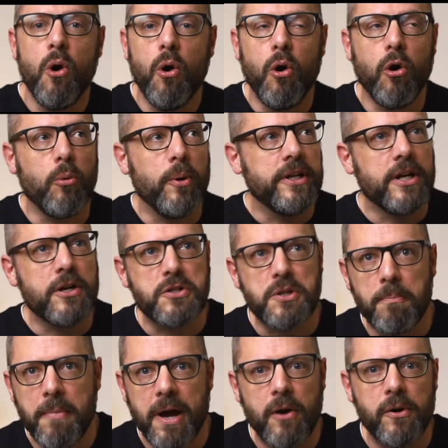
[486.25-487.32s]
or when there is a
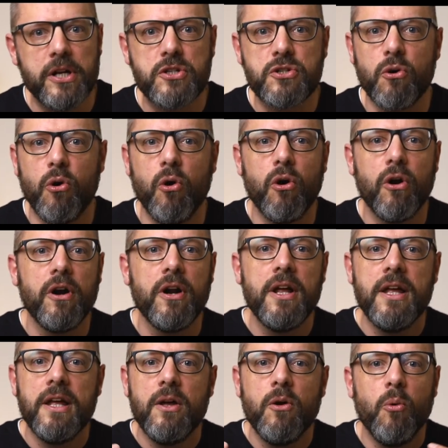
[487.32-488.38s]
marriage, or
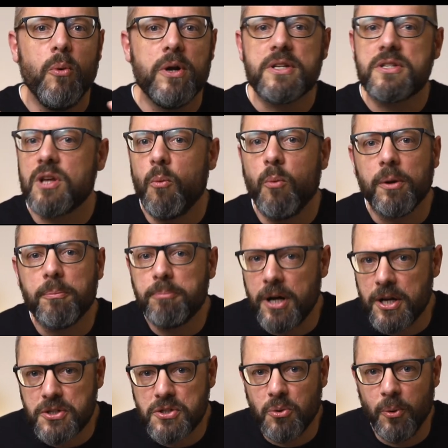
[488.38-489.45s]
when someone
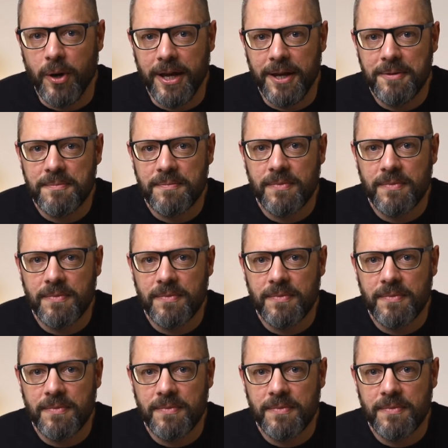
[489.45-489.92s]
passed away,